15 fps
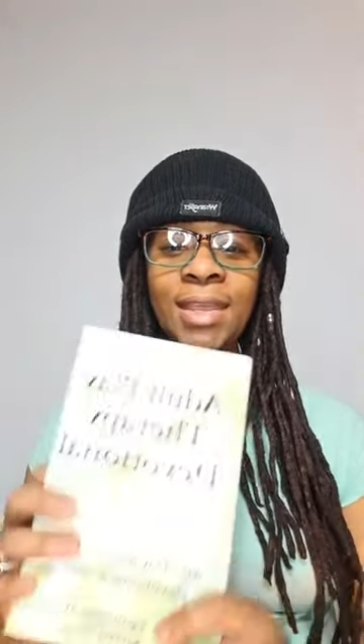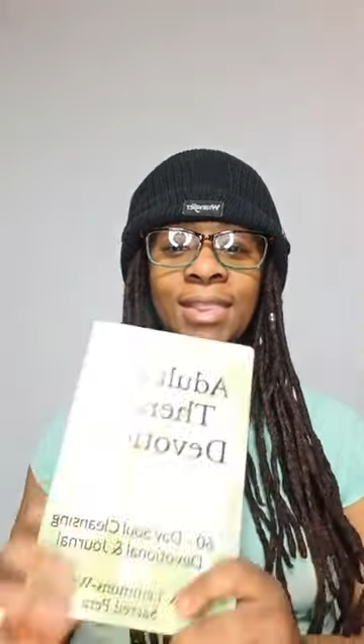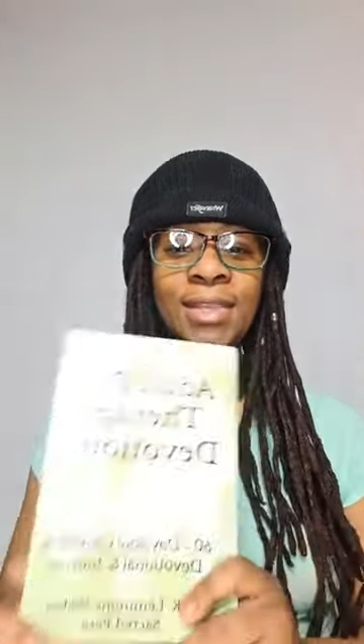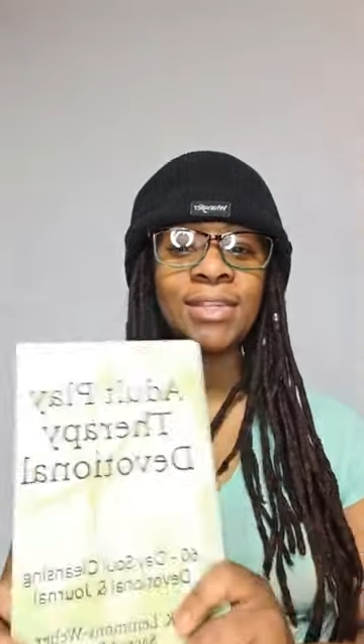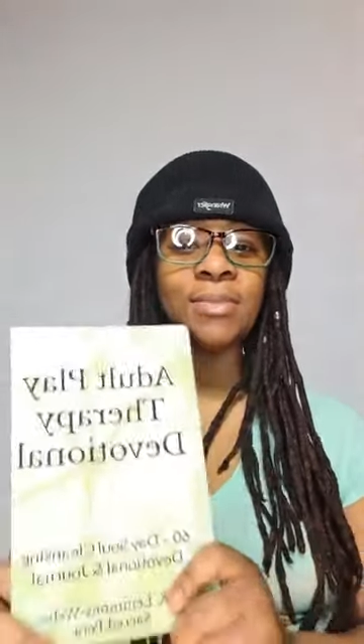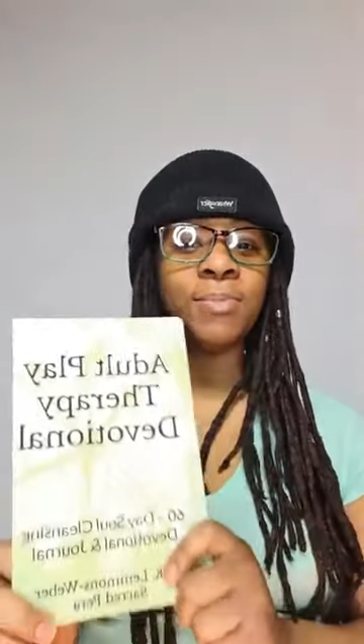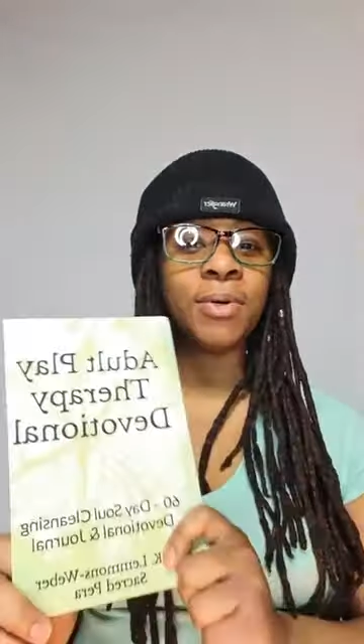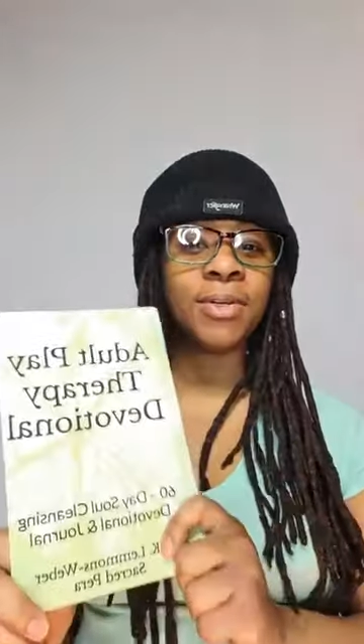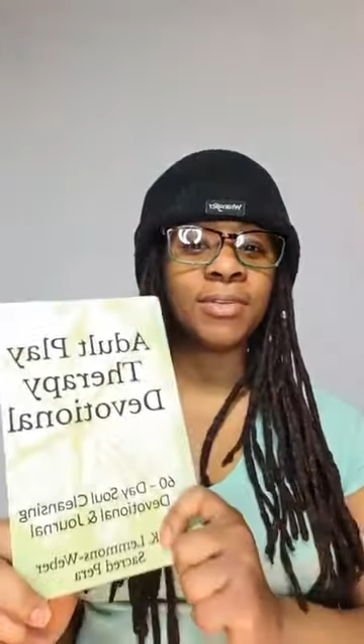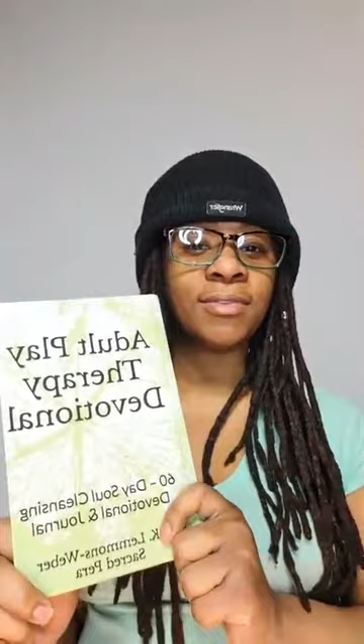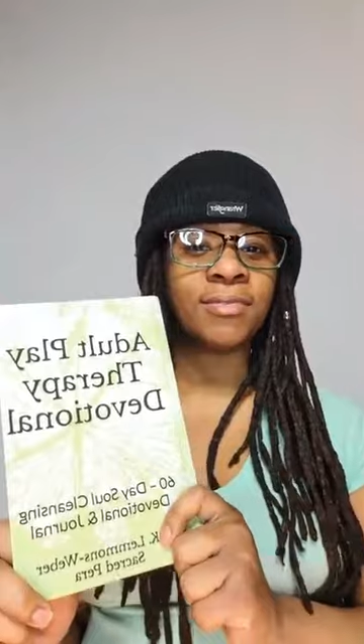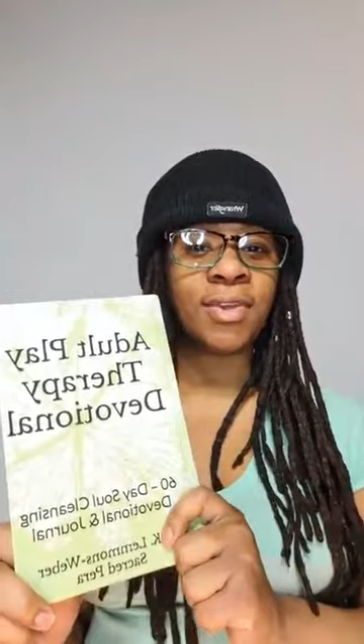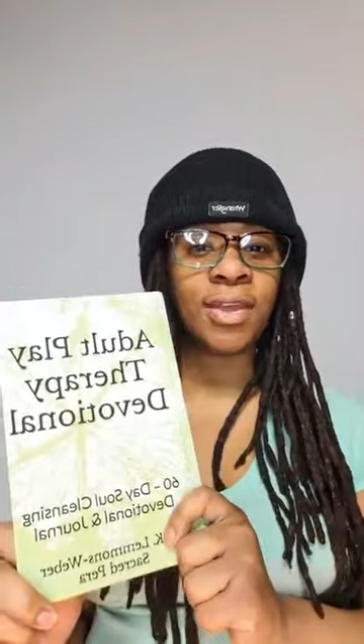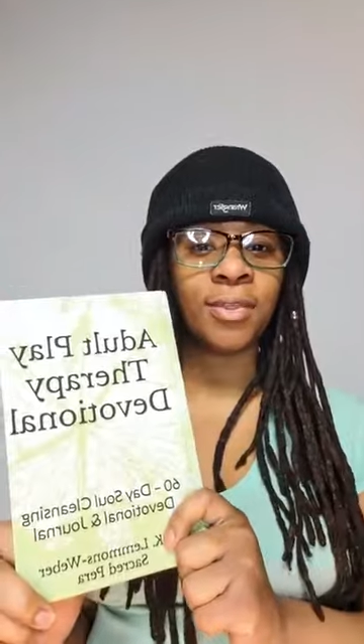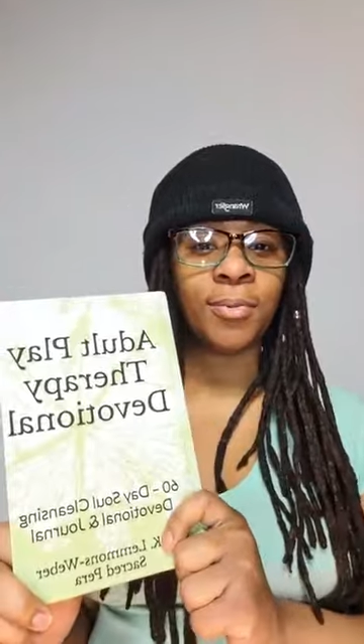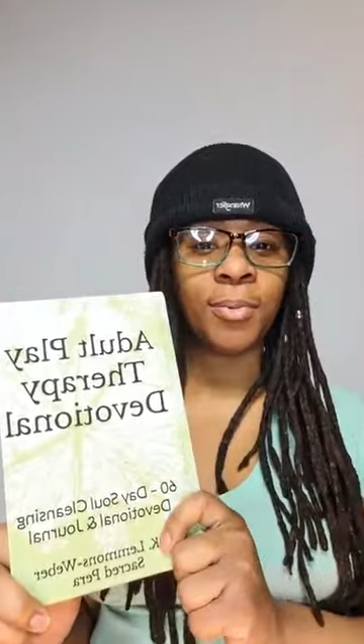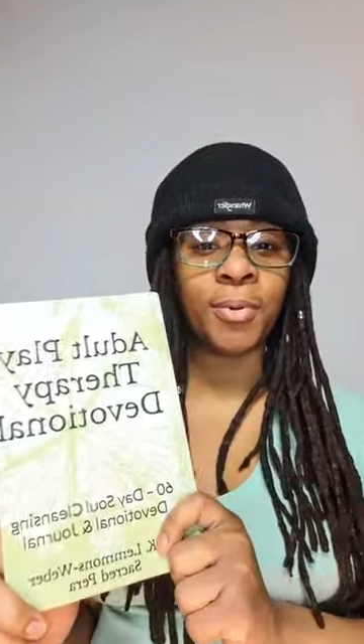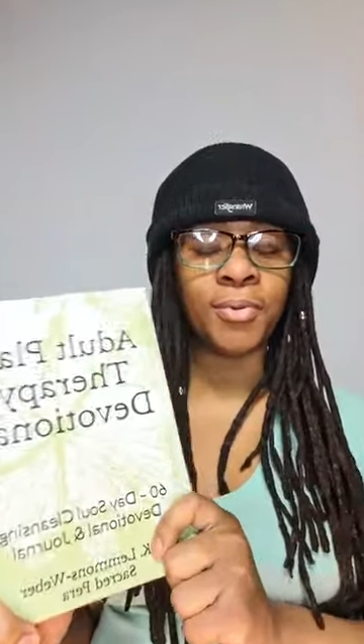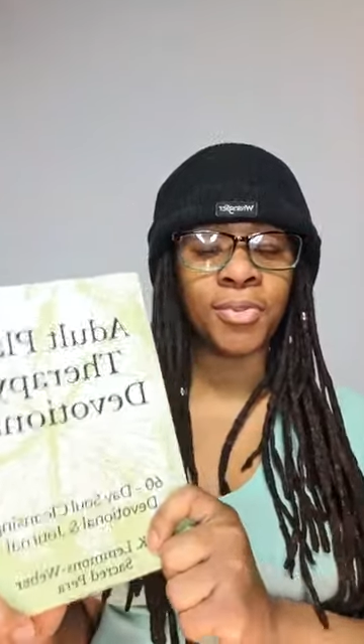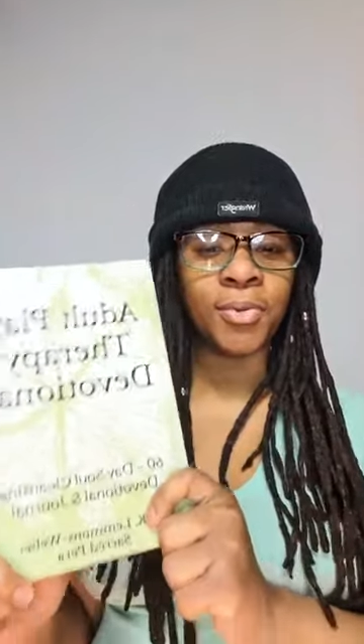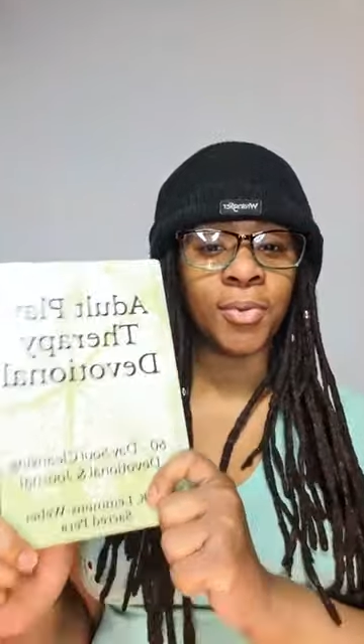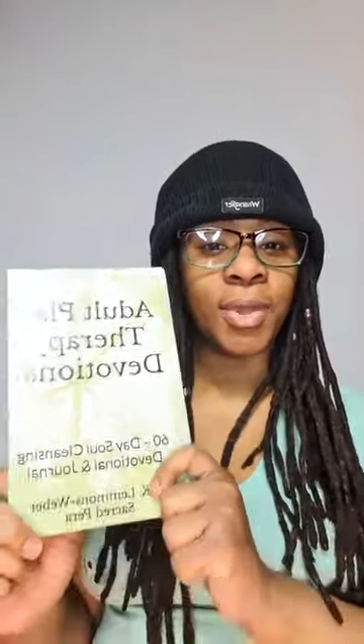Again, this book is
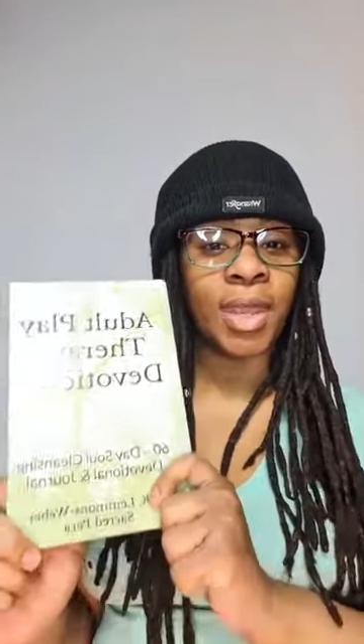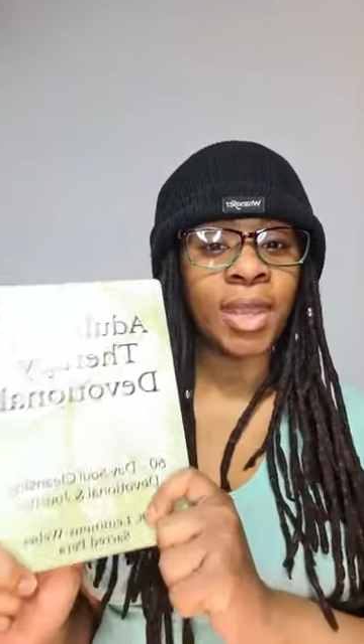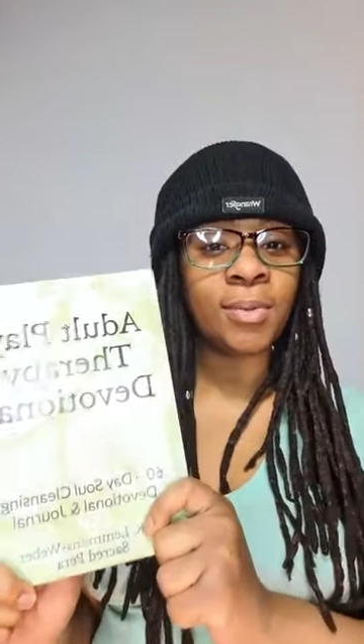available through